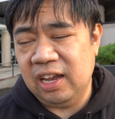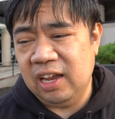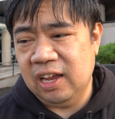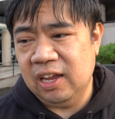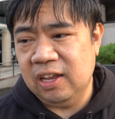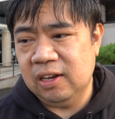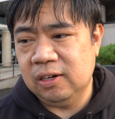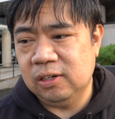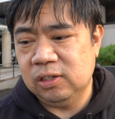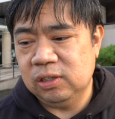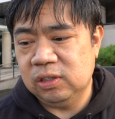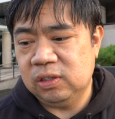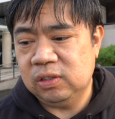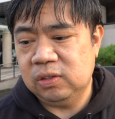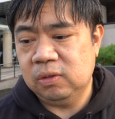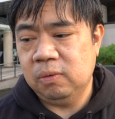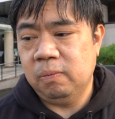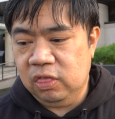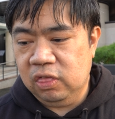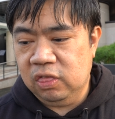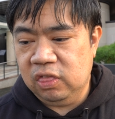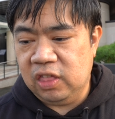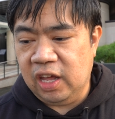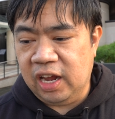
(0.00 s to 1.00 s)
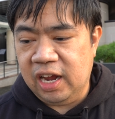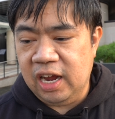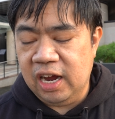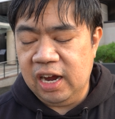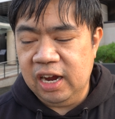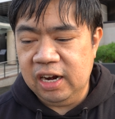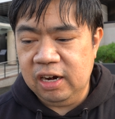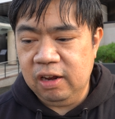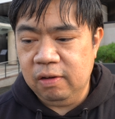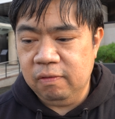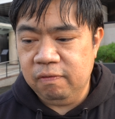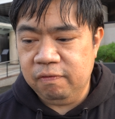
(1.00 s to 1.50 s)
And they
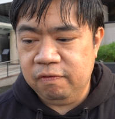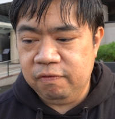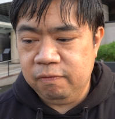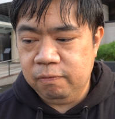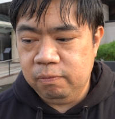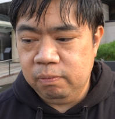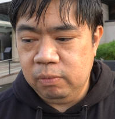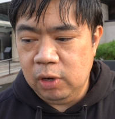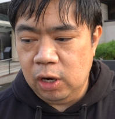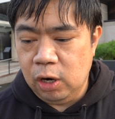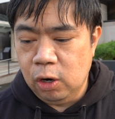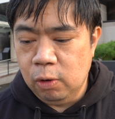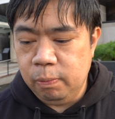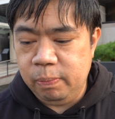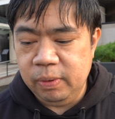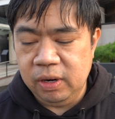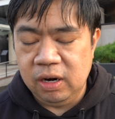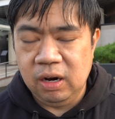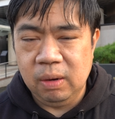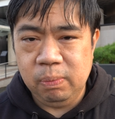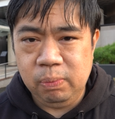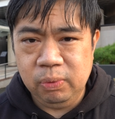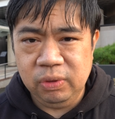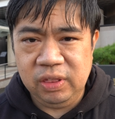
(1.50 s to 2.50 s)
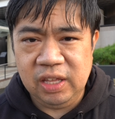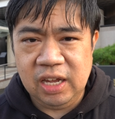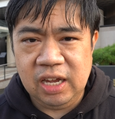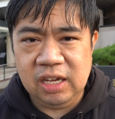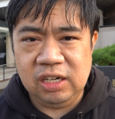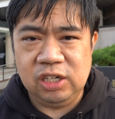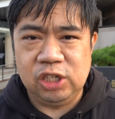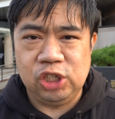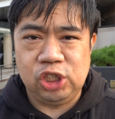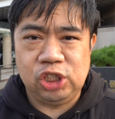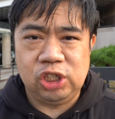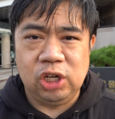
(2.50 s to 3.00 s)
kind of open up with
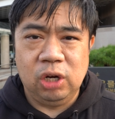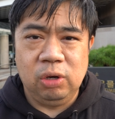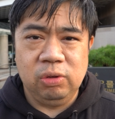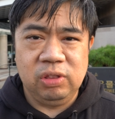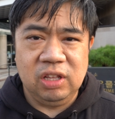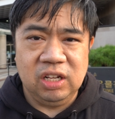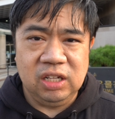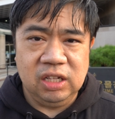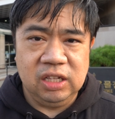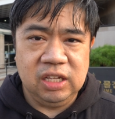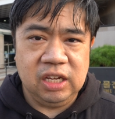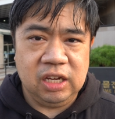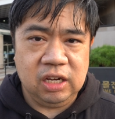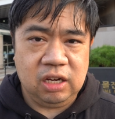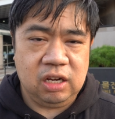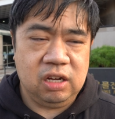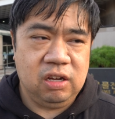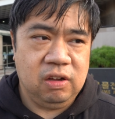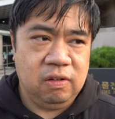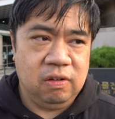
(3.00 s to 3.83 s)
that to show the link